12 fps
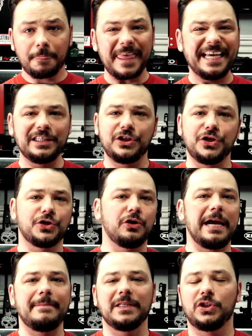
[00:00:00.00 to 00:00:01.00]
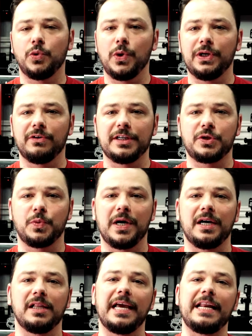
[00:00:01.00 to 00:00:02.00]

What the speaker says: Instagram and Twitter as well.